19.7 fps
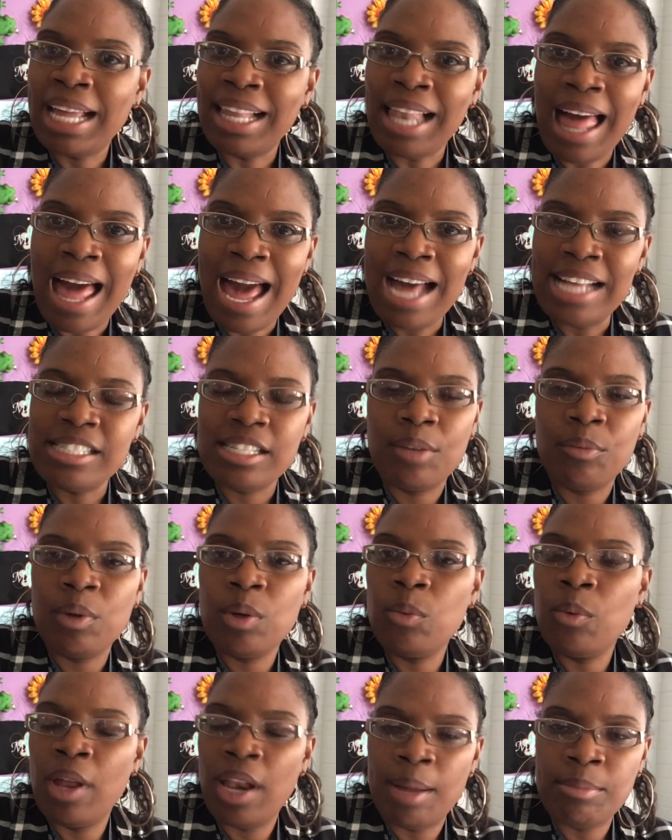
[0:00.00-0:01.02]
class and
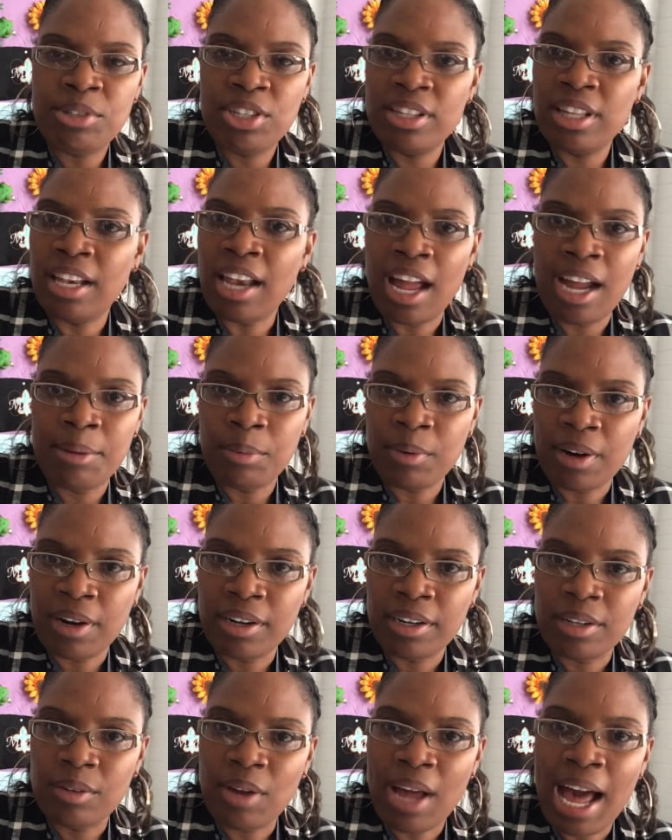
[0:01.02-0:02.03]
we went up to the
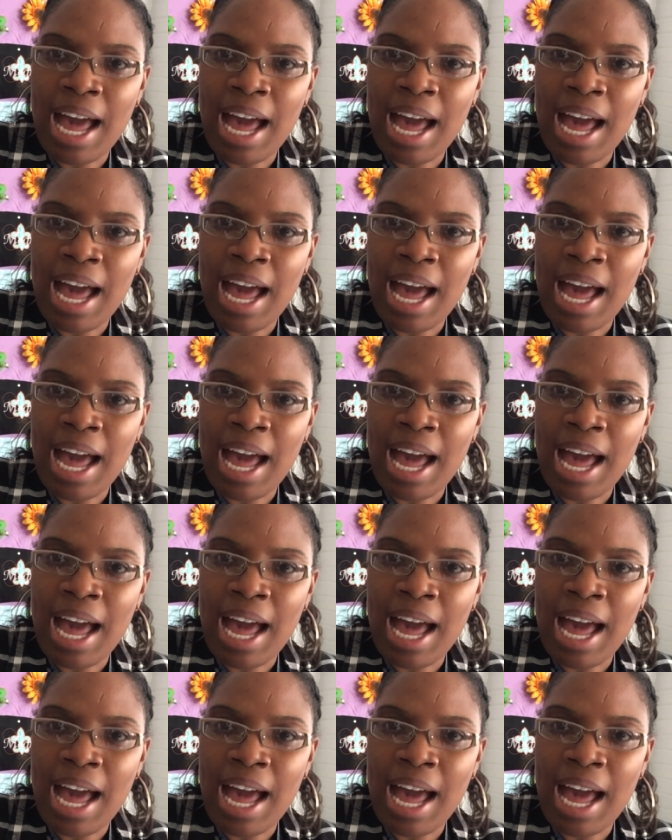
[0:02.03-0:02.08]
library.